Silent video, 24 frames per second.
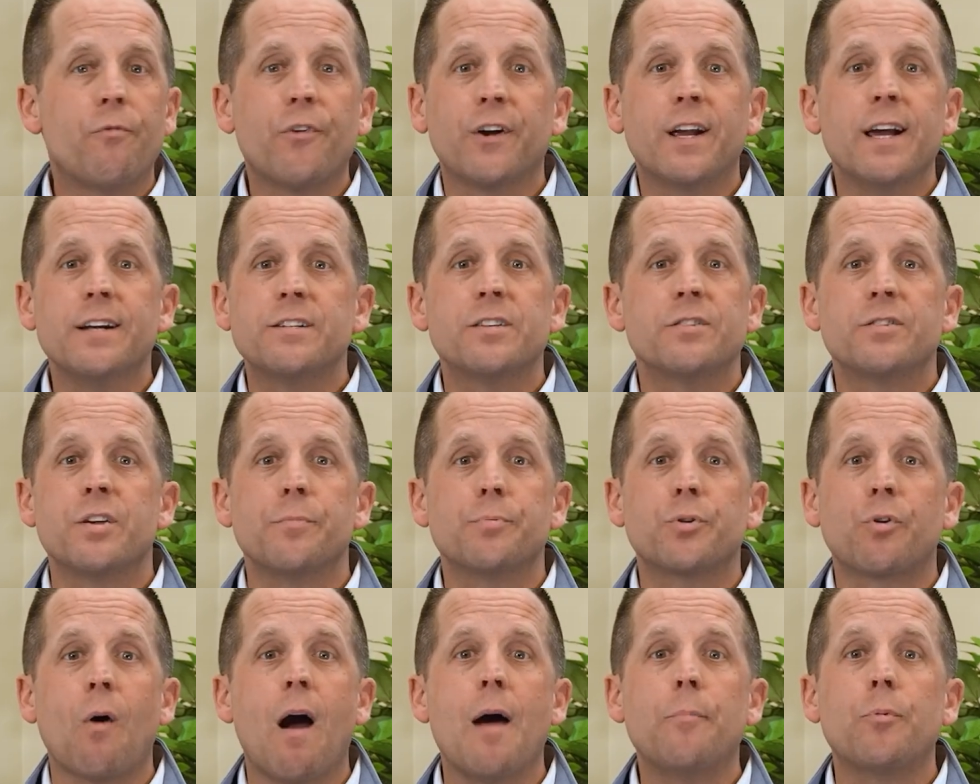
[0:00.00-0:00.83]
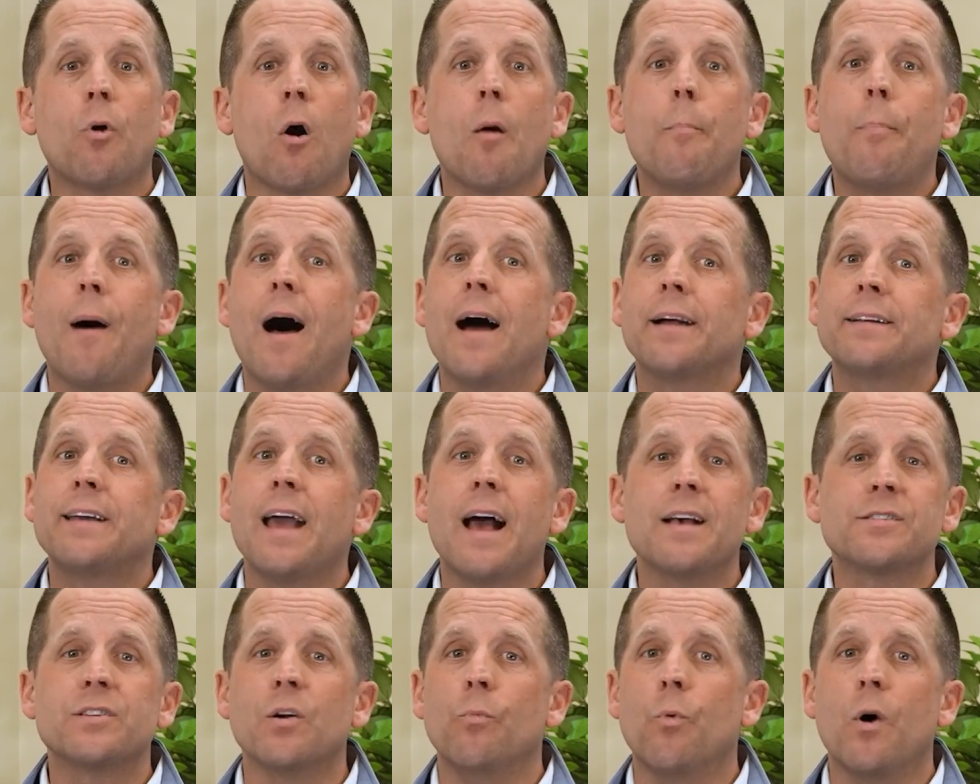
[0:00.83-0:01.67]
forget to subscribe to our
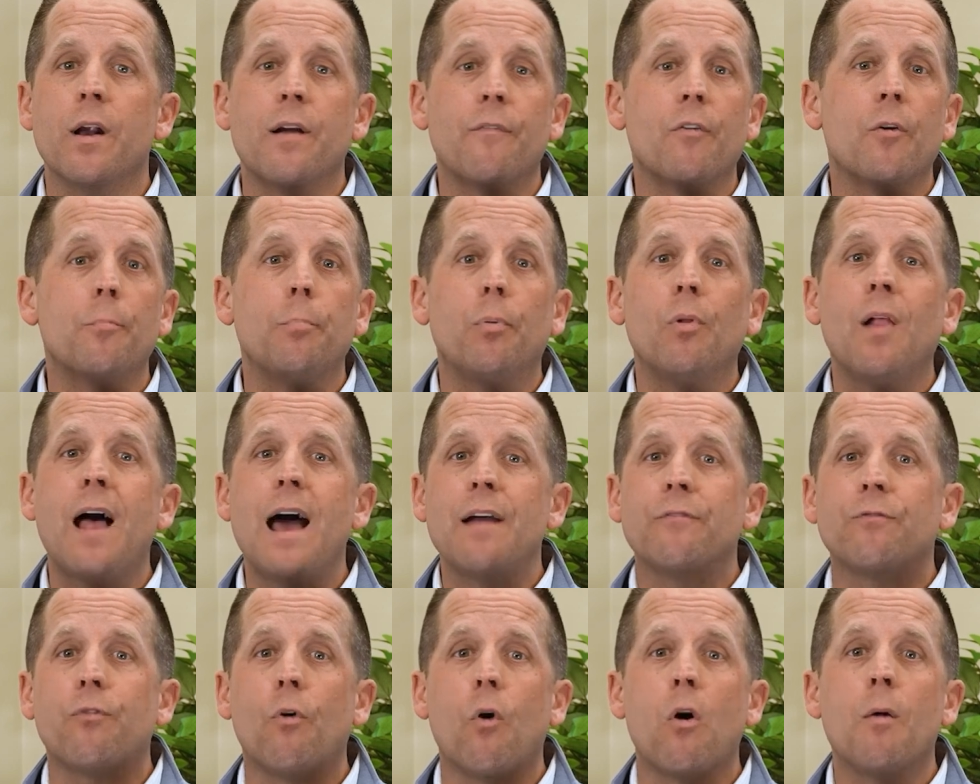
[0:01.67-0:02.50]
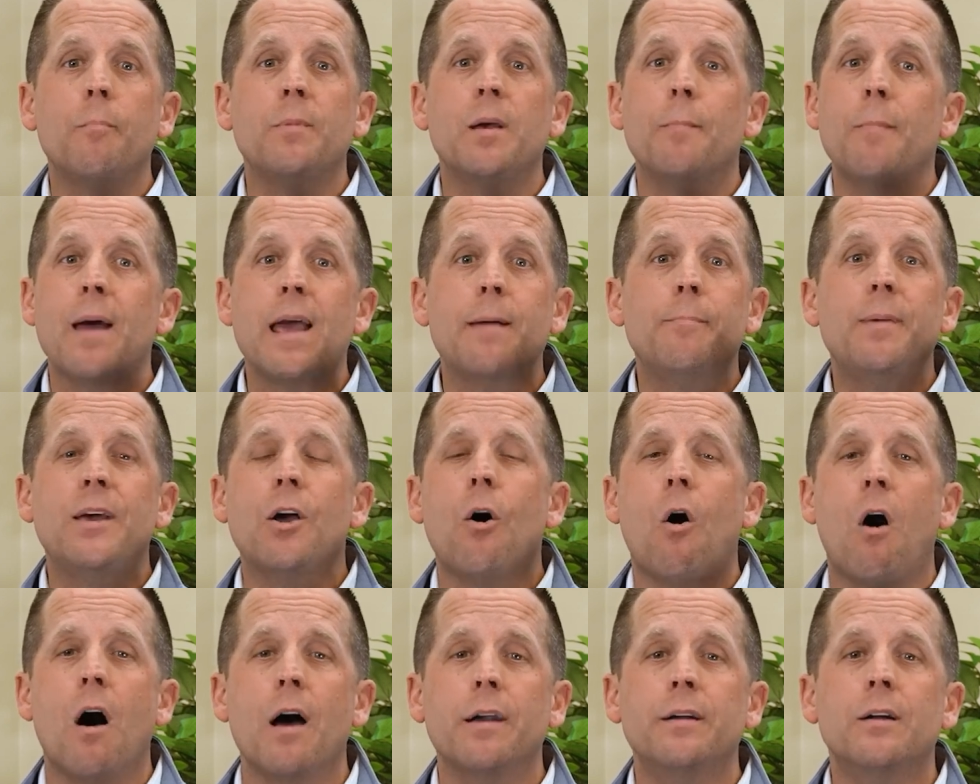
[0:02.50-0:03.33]
podcast on whatever platform you may be
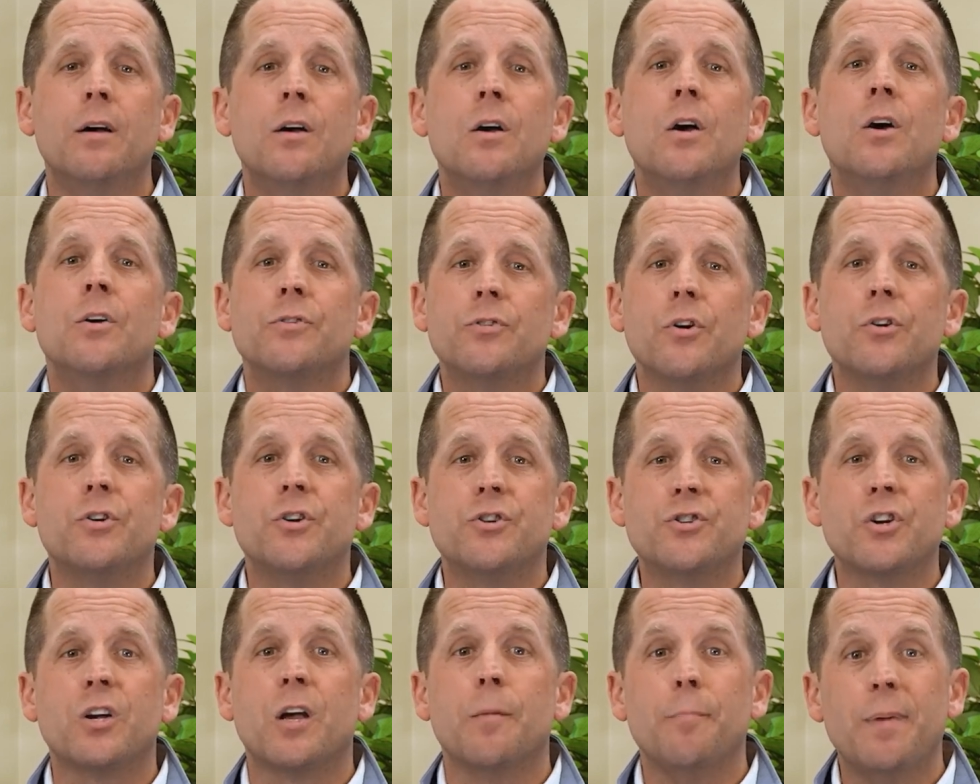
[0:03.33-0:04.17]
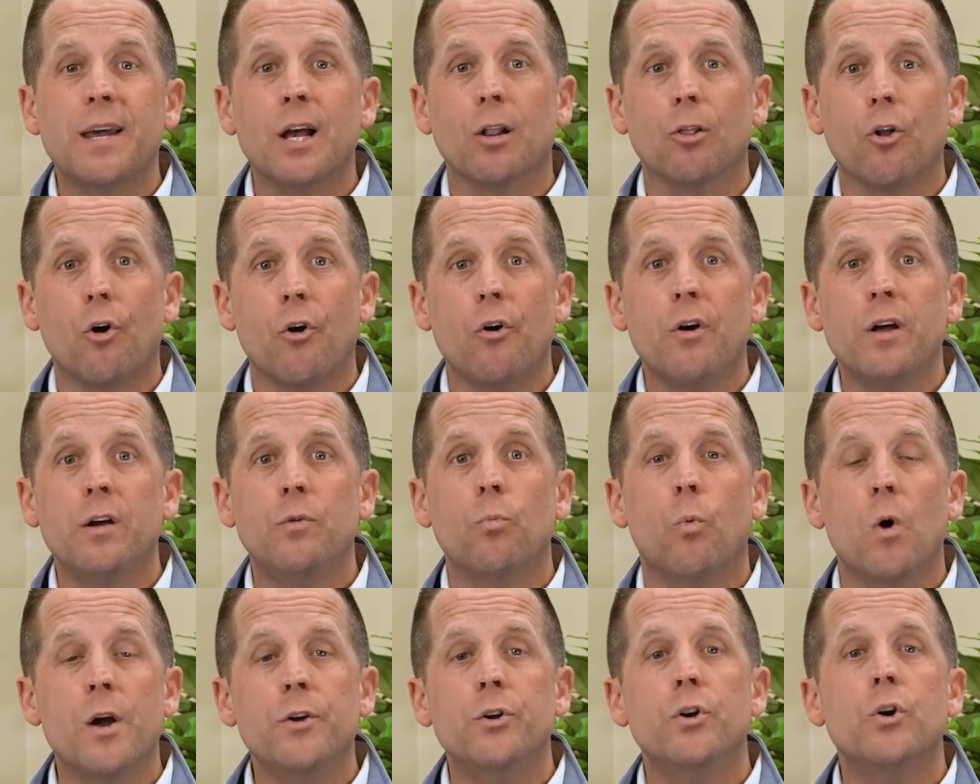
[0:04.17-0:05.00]
on so that you can be
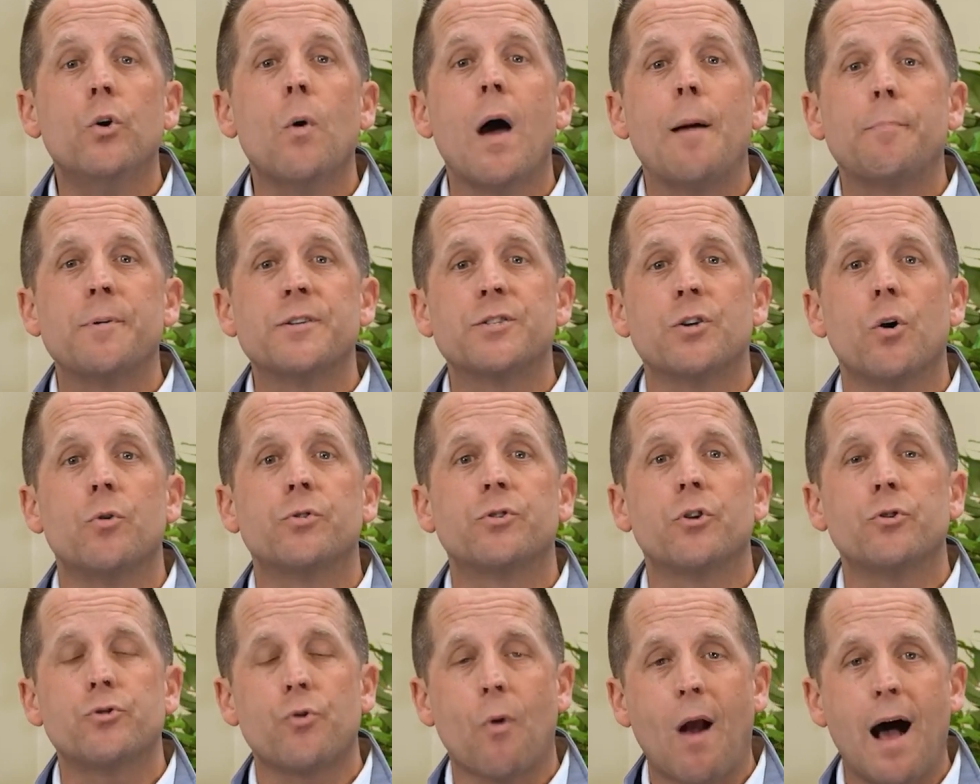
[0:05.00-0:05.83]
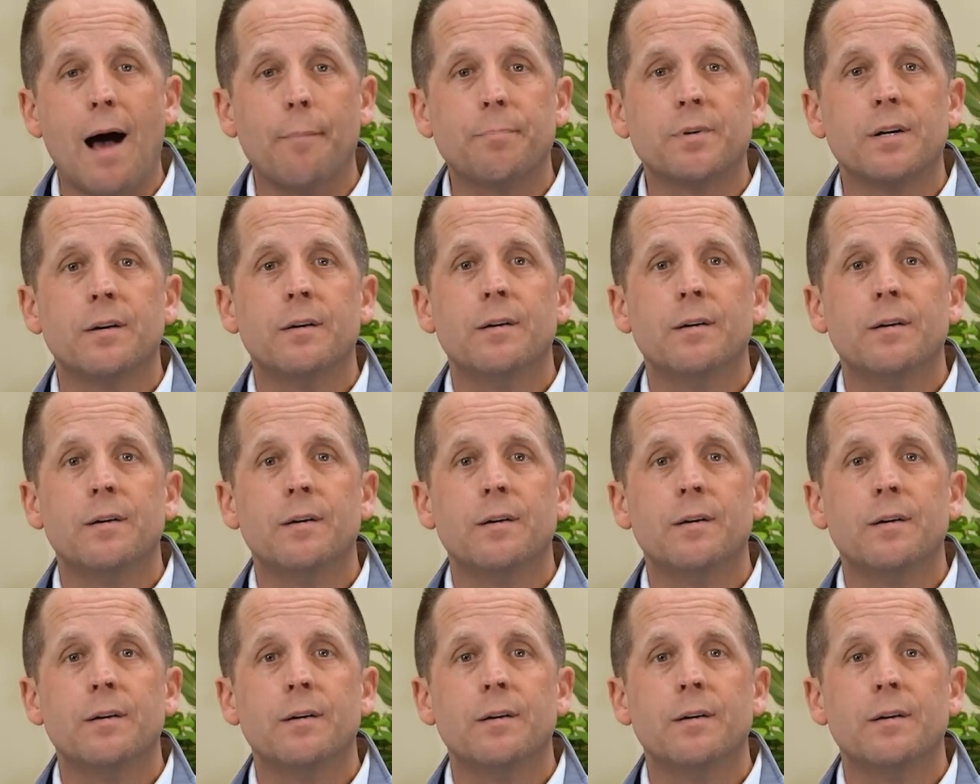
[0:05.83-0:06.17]
alerted when new episodes are dropped.